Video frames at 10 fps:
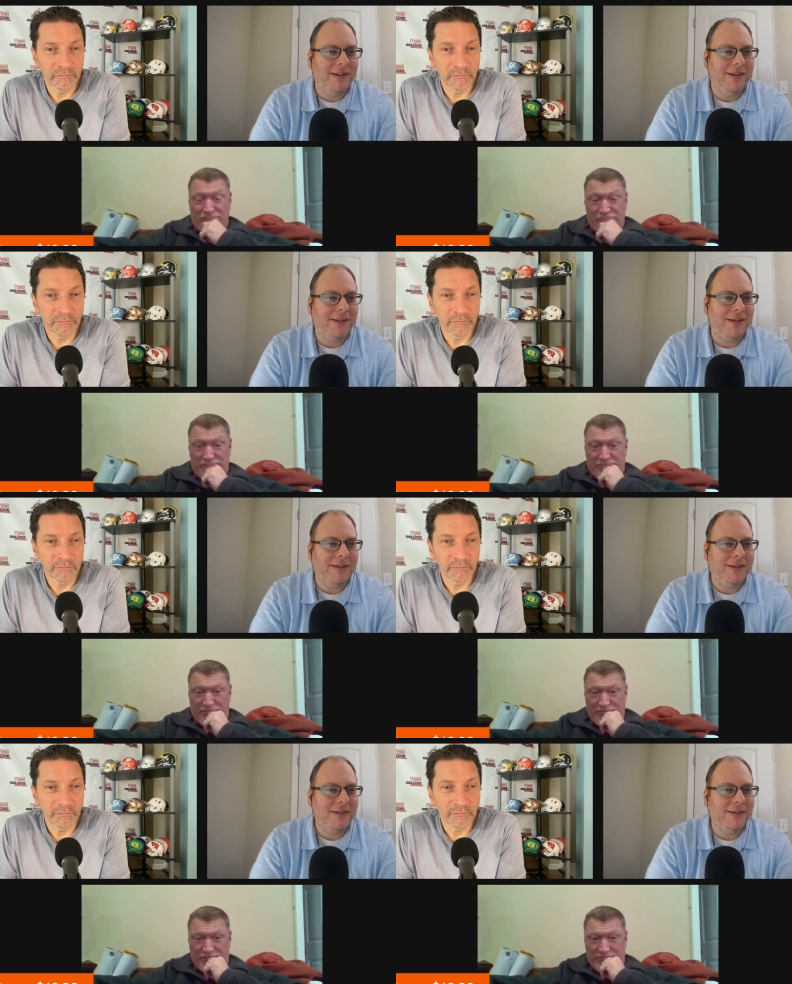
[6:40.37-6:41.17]
Speaker 1: you just
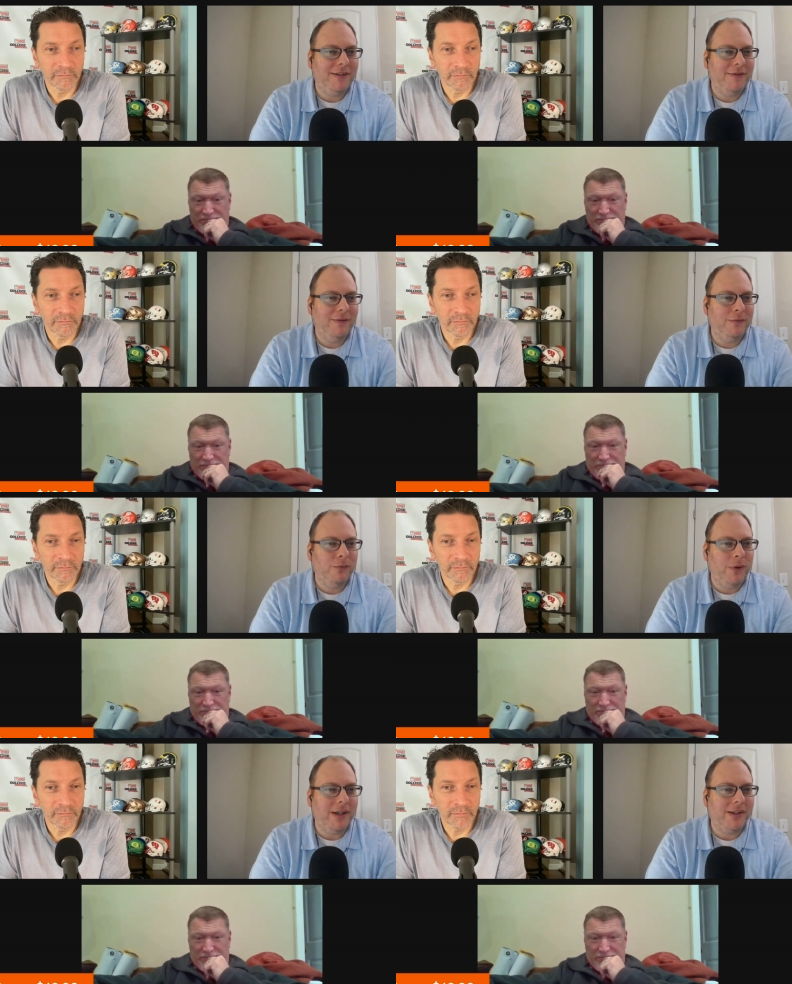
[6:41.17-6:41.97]

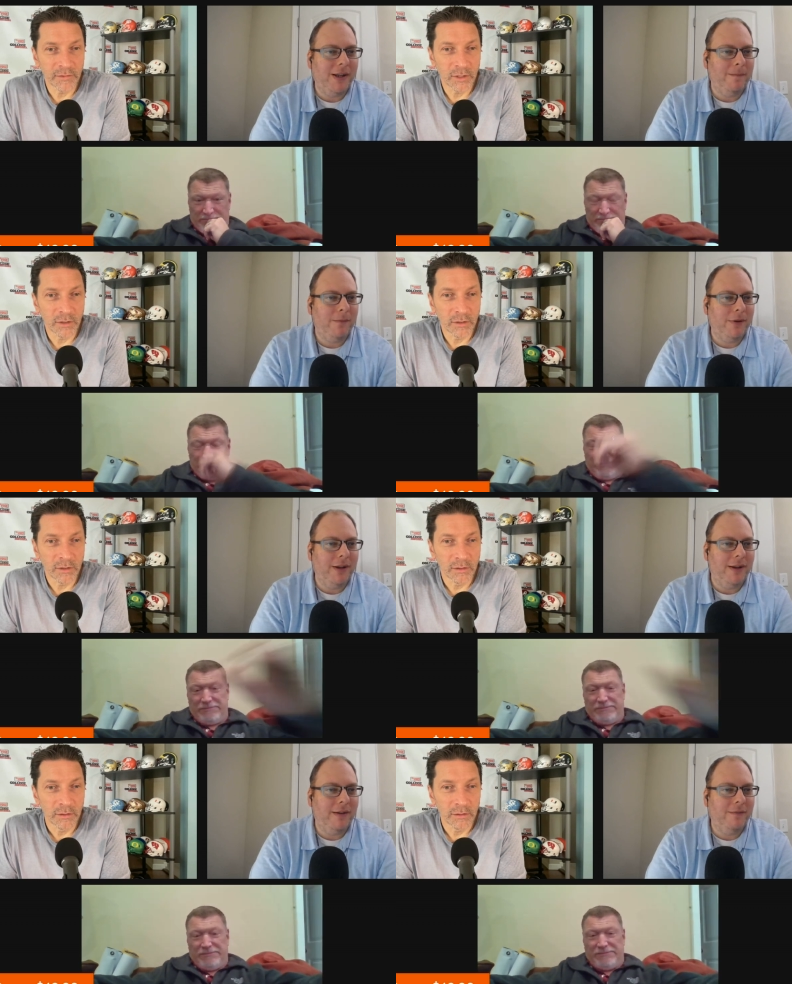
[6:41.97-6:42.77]
rest up
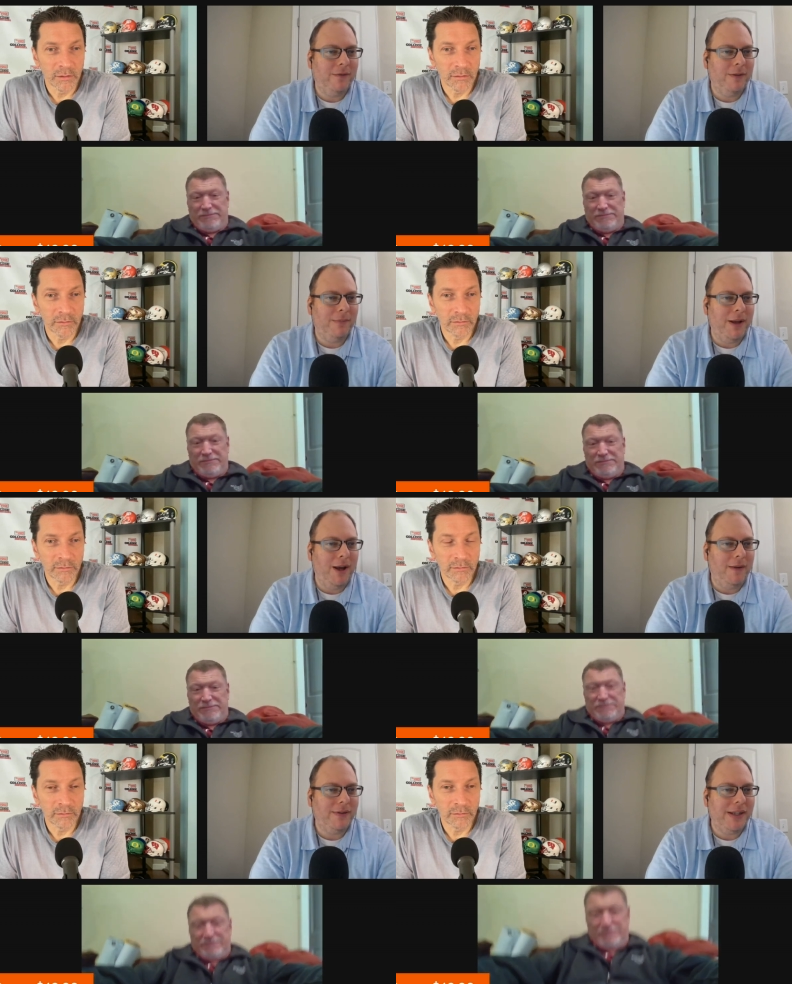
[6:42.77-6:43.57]
for the for the
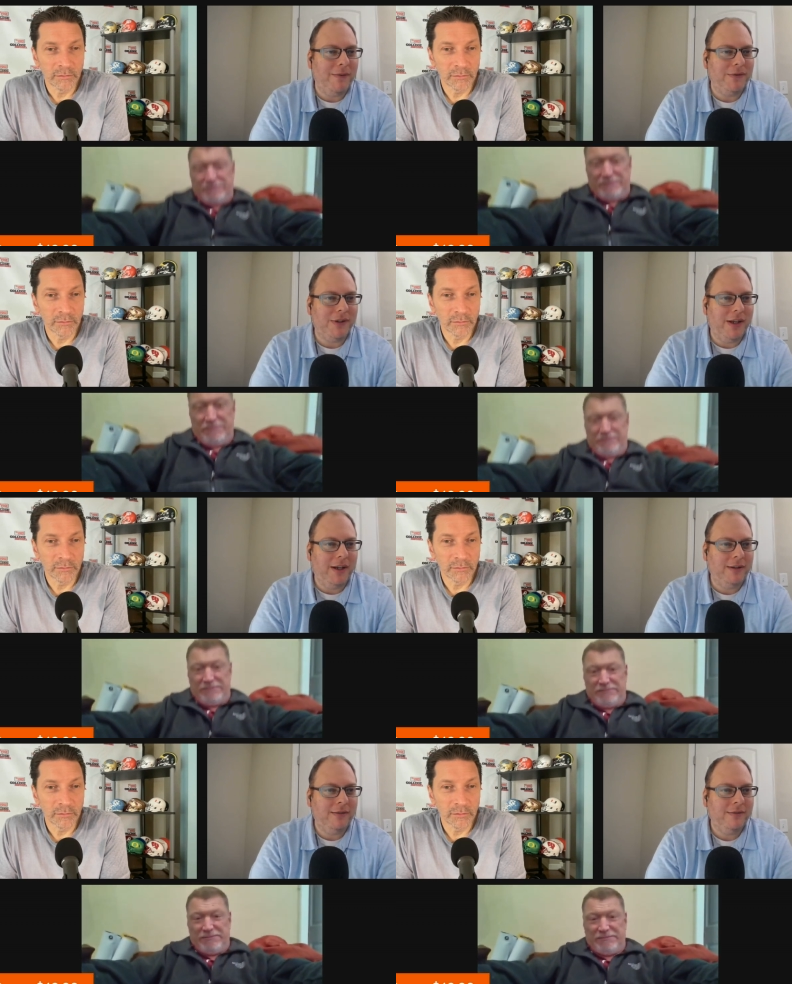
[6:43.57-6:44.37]
playoffs. Is that what
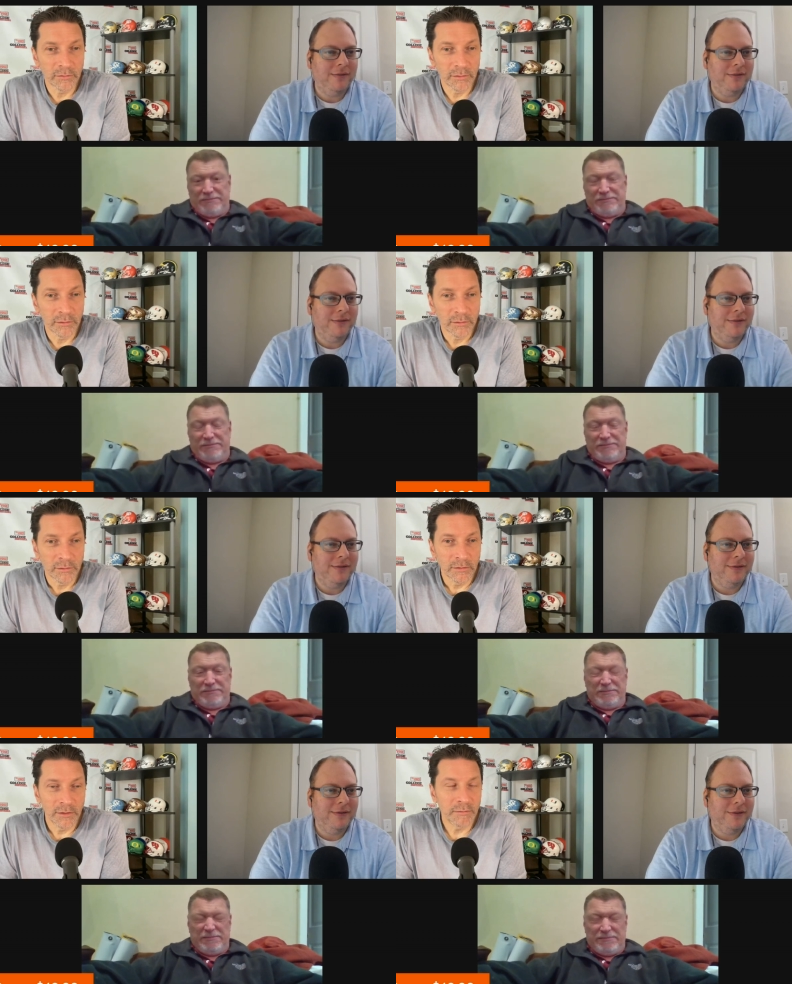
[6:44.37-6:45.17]
you're saying?
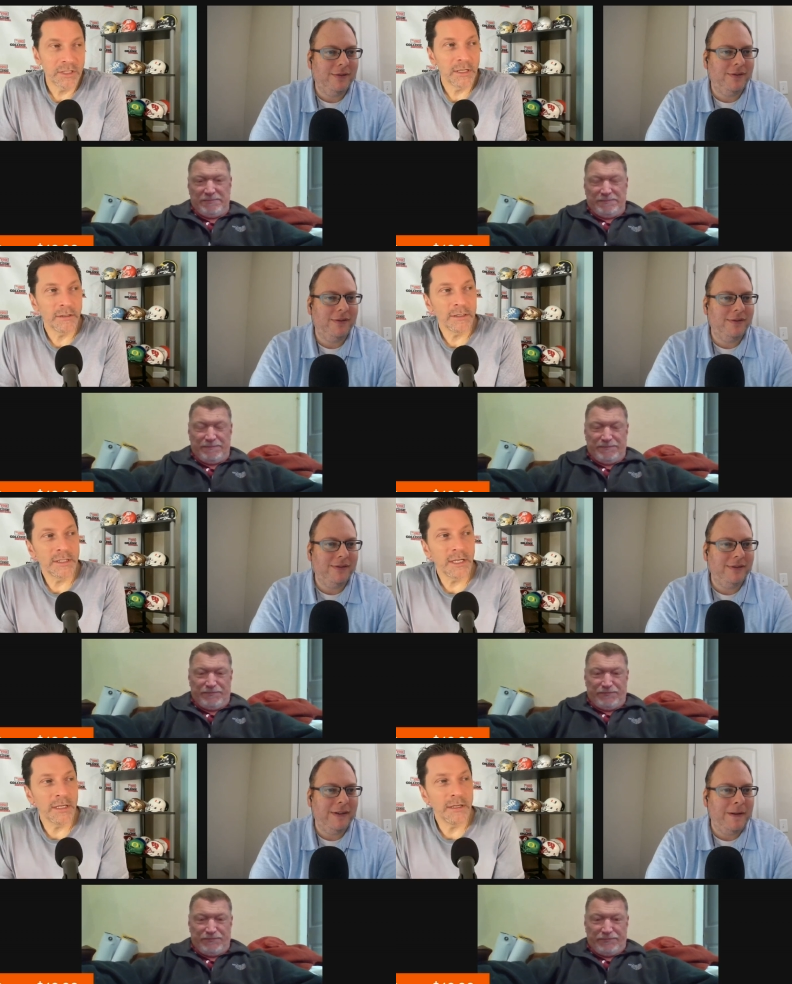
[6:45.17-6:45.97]
Speaker 2: I'm saying,
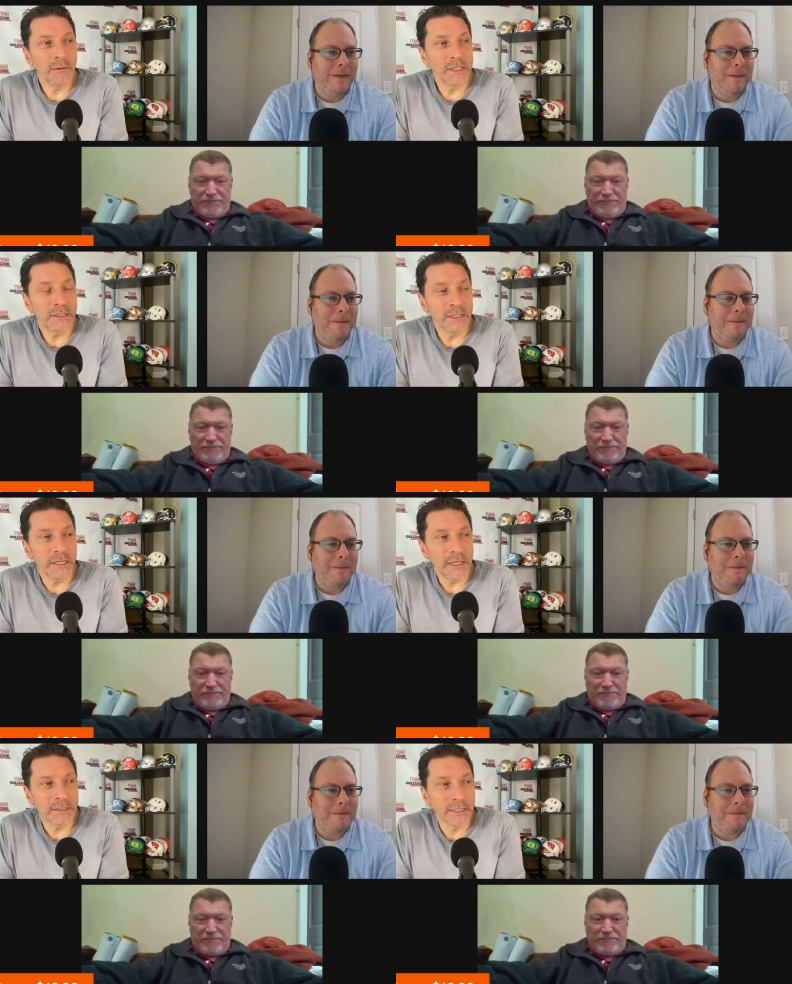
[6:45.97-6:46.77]
let's say
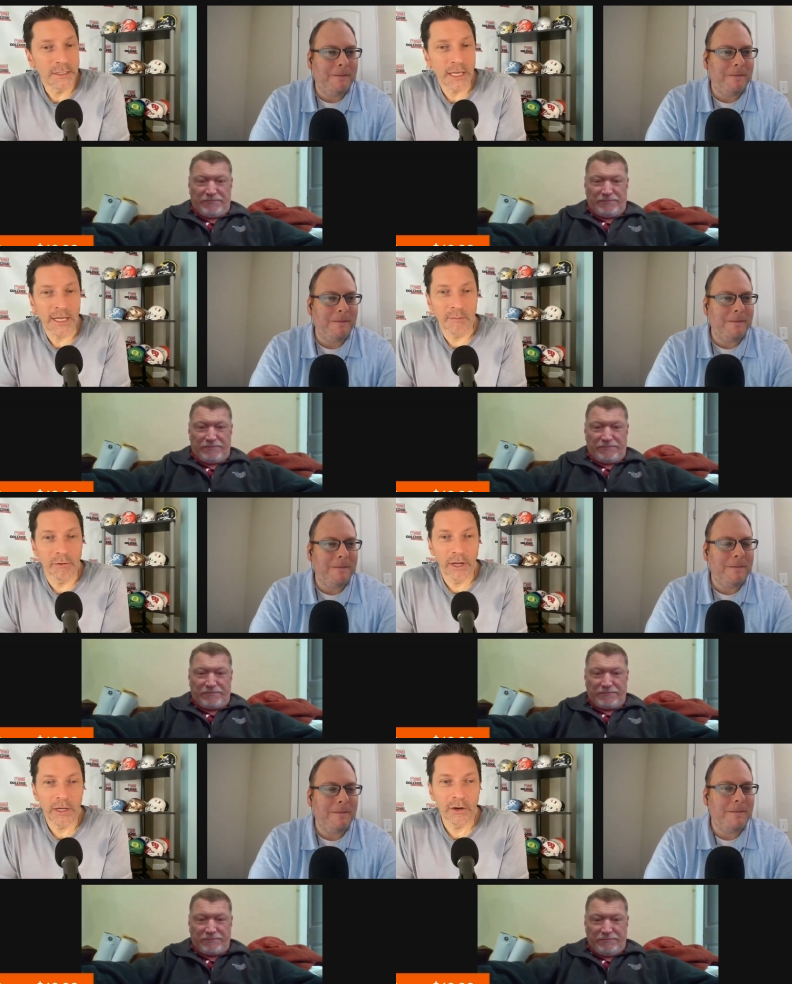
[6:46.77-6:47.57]
USC has the
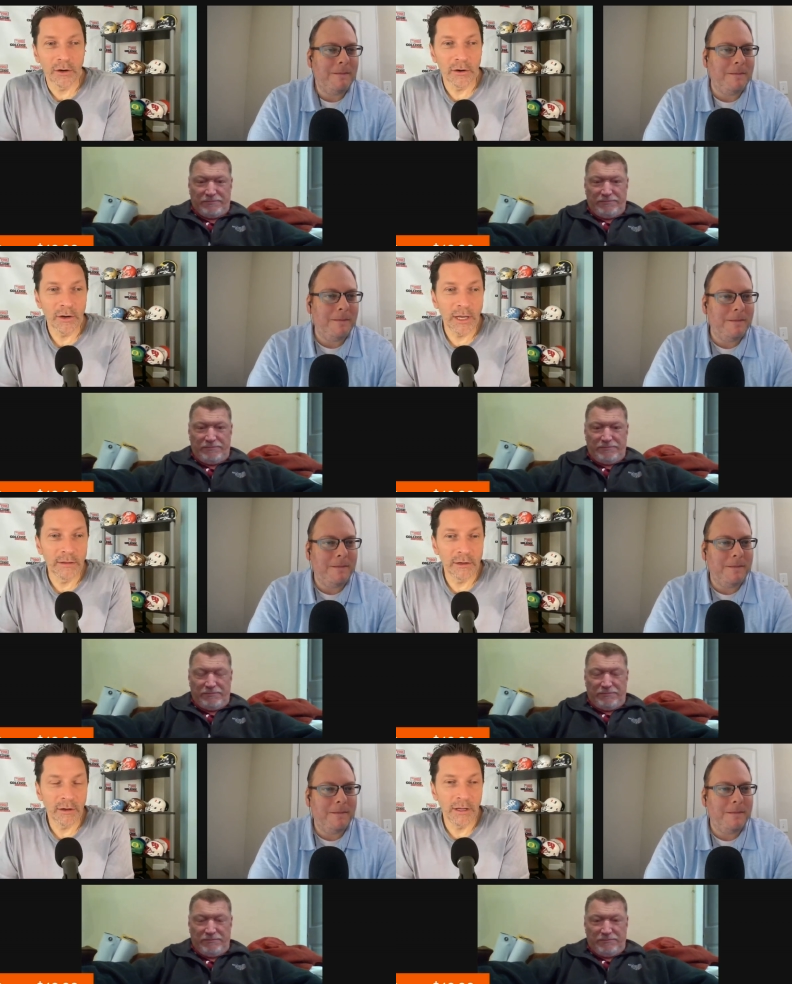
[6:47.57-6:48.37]
tiebreaker
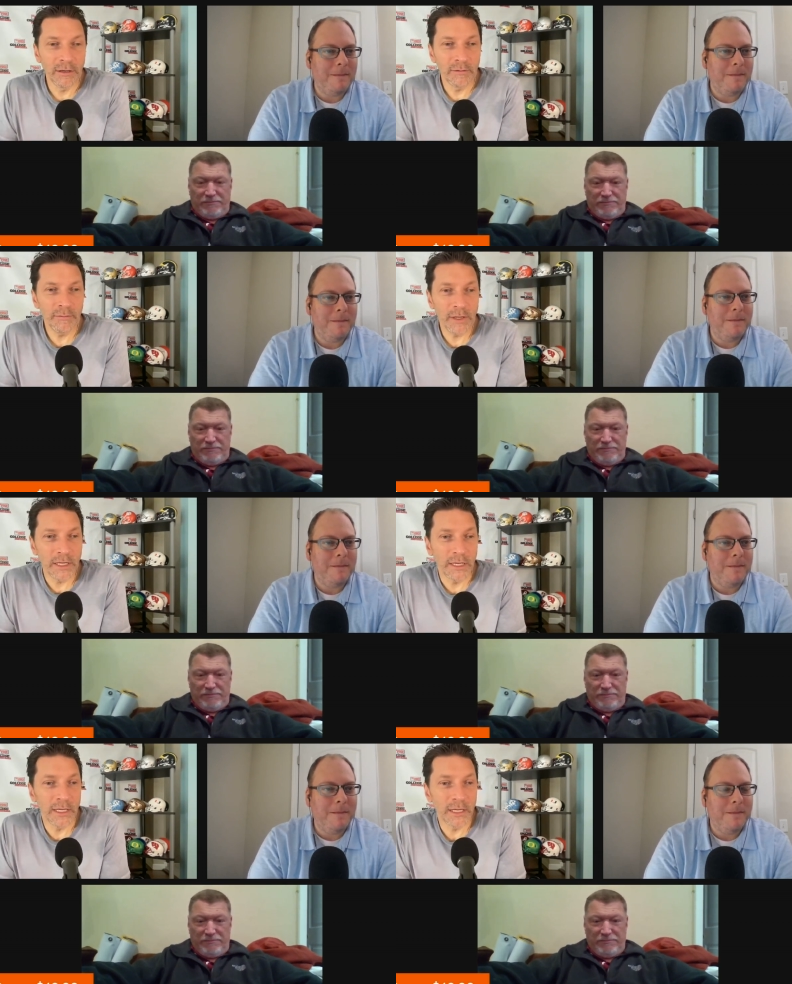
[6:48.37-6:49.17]
and they're
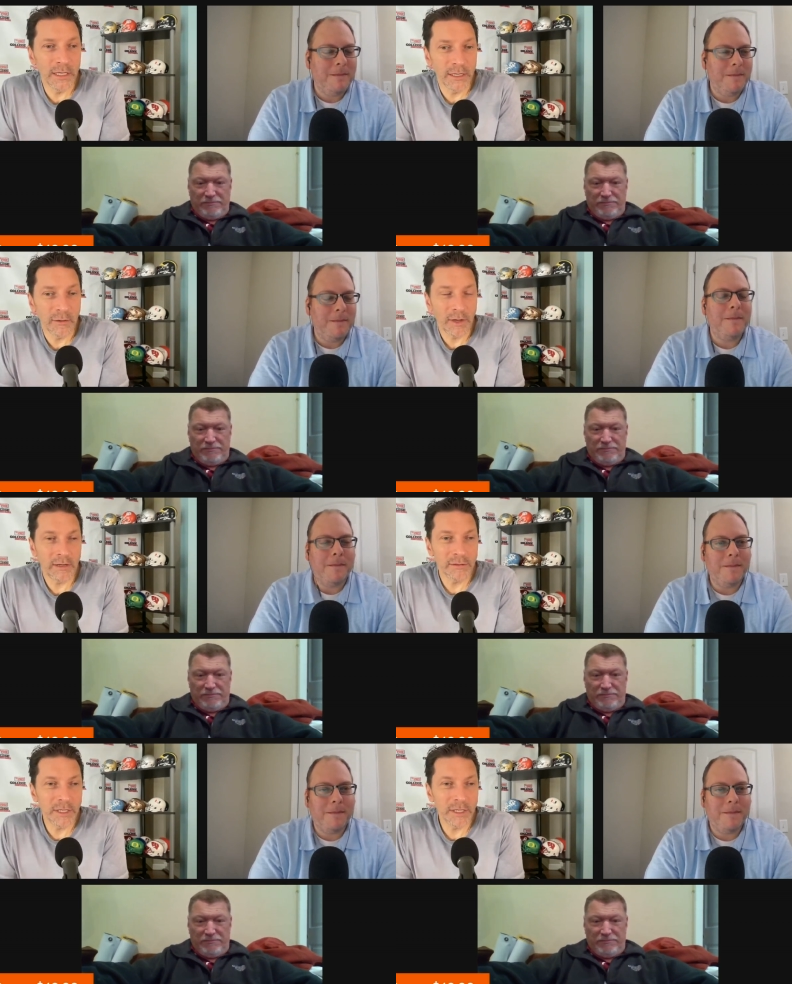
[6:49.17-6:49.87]
undefeated, and Ohio